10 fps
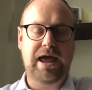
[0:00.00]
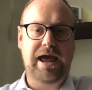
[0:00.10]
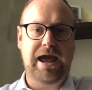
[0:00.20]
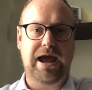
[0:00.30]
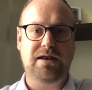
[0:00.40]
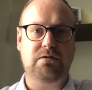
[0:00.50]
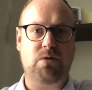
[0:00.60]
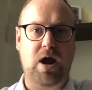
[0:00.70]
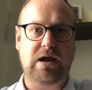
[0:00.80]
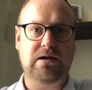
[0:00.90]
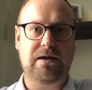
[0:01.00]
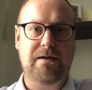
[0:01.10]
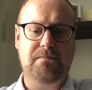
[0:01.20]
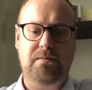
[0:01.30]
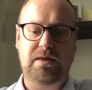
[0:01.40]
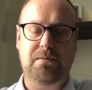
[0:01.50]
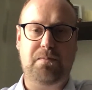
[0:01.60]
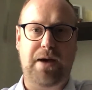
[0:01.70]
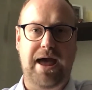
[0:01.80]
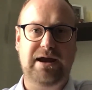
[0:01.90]
in around, maybe the
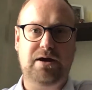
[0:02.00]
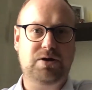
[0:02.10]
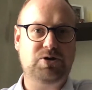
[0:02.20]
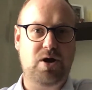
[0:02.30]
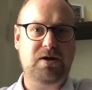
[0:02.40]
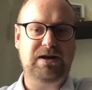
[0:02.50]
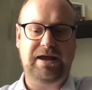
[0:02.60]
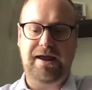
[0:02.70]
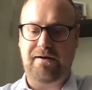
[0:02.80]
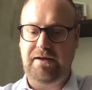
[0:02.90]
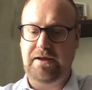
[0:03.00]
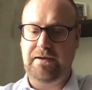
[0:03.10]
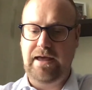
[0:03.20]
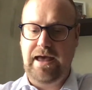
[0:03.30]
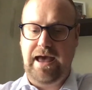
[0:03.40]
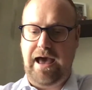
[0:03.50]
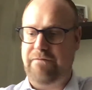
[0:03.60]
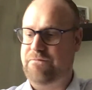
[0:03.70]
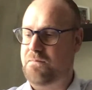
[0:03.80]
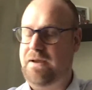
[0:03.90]
Bangor, Downey area, and
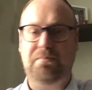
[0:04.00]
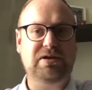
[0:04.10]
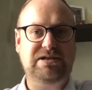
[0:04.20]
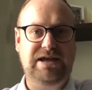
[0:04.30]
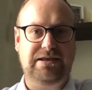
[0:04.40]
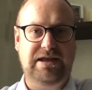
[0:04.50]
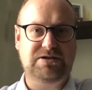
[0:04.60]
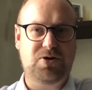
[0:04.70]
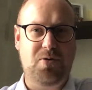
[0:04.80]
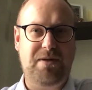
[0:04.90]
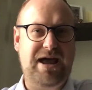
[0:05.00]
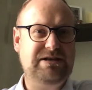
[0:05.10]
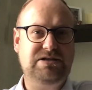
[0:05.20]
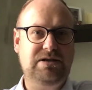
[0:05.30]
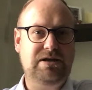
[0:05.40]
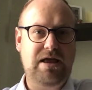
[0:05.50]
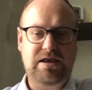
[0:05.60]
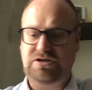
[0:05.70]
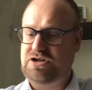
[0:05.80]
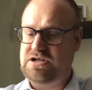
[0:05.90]
for people to take these home. And
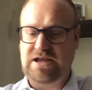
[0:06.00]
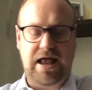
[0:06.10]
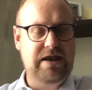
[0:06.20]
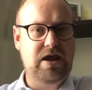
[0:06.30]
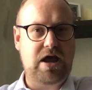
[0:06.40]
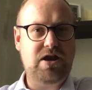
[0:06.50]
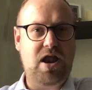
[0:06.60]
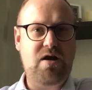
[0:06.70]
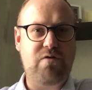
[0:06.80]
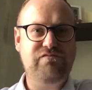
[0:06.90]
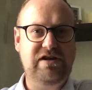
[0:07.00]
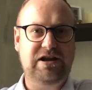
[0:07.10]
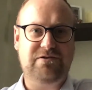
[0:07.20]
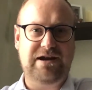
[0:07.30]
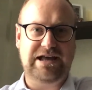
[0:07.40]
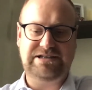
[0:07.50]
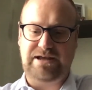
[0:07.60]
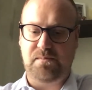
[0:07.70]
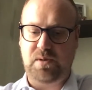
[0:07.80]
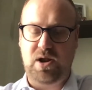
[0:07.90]
it's just another really great
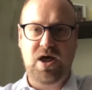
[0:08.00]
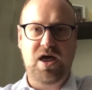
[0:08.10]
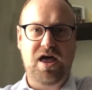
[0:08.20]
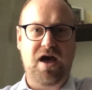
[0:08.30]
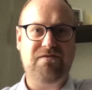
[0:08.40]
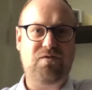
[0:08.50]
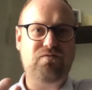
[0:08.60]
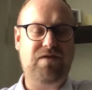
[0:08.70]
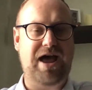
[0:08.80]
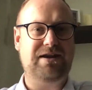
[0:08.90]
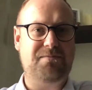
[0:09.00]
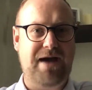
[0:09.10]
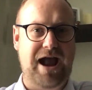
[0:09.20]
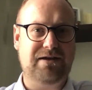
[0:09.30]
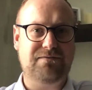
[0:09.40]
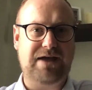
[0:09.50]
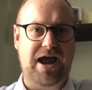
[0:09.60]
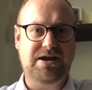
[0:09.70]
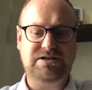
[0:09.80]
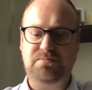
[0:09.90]
example of a random act of
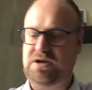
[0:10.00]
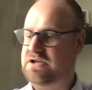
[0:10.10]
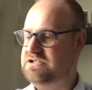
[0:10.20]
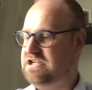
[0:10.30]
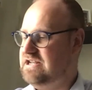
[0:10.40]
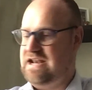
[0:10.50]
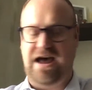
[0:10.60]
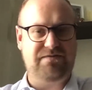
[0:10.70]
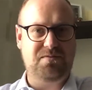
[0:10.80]
kindness, because she didn't have to